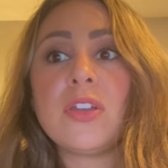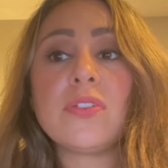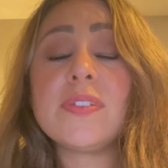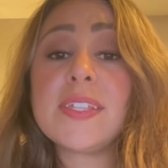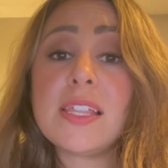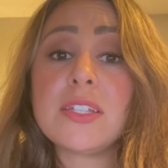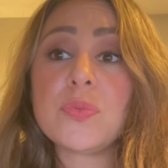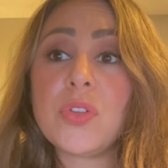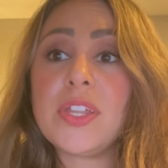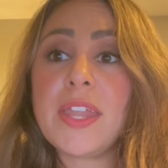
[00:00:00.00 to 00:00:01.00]
New Zealand
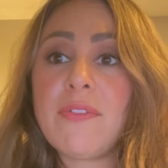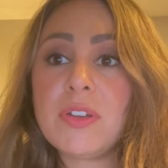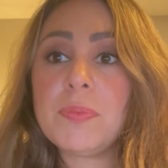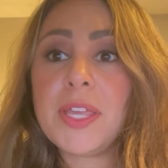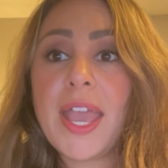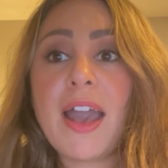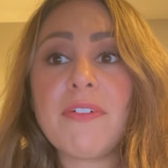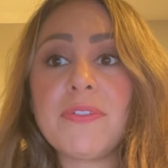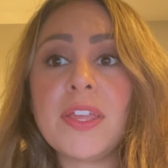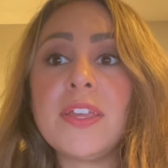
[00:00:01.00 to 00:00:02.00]
will inevitably
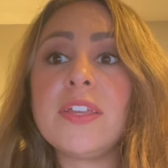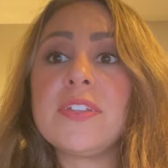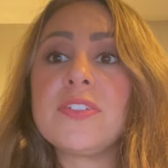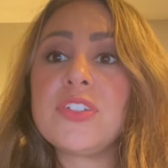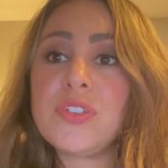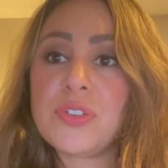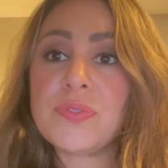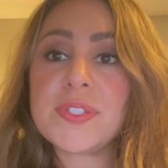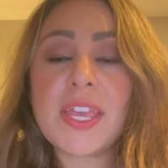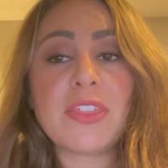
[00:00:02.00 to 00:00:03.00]
have to
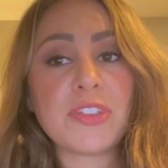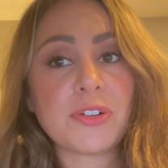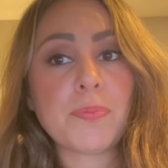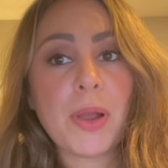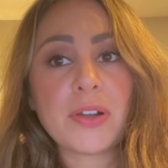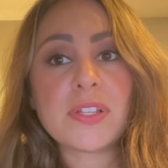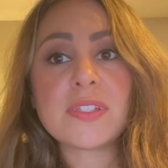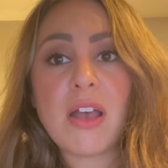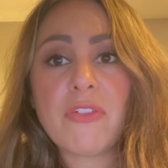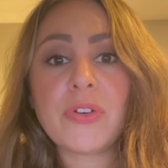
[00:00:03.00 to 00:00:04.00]
use a third-party
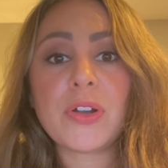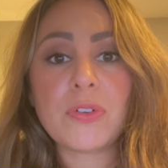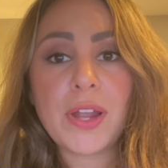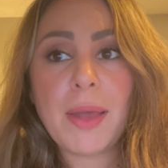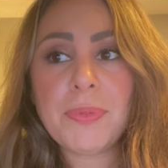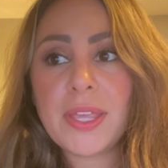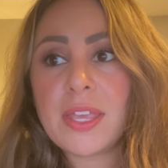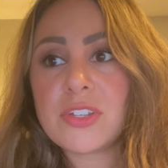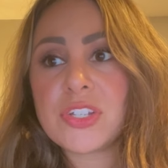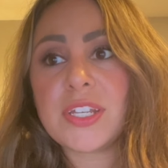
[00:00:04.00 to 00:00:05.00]
software or
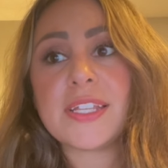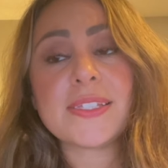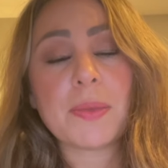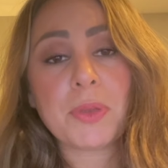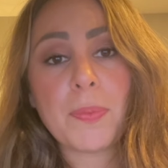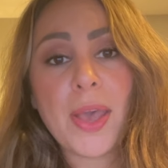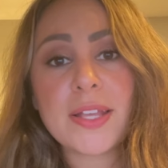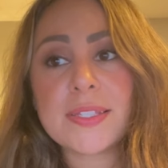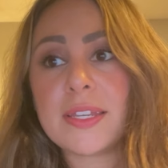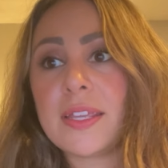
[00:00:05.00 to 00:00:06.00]
application in some
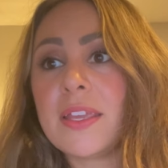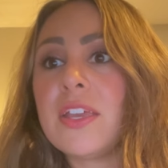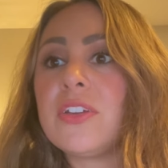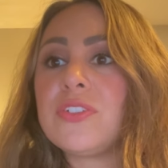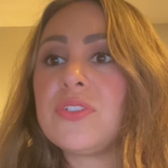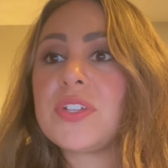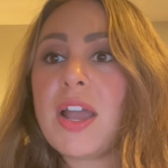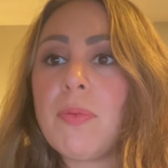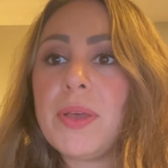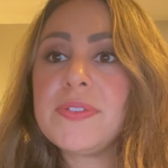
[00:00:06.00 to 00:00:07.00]
capacity due to
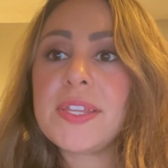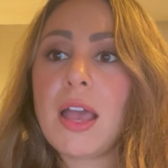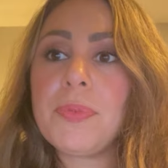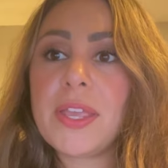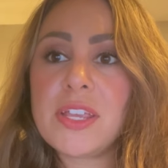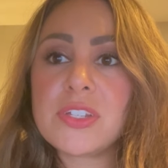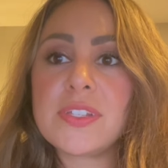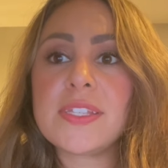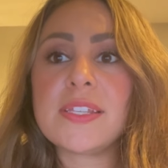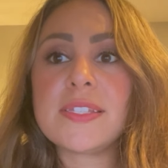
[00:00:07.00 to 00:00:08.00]
how most
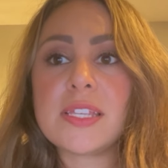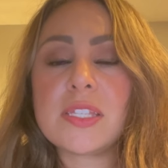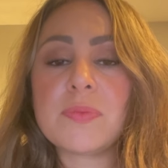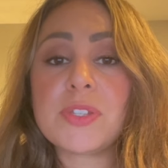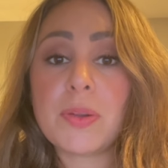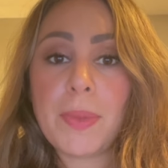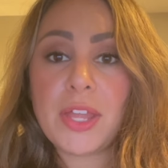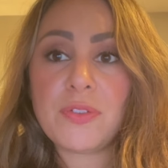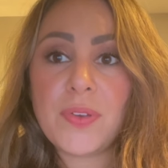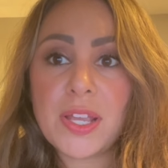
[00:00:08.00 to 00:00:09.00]
applications and systems are
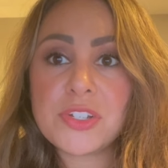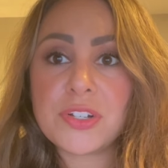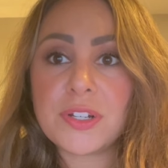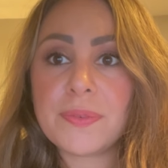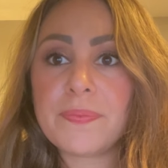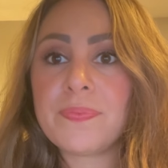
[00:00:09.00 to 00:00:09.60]
manufactured.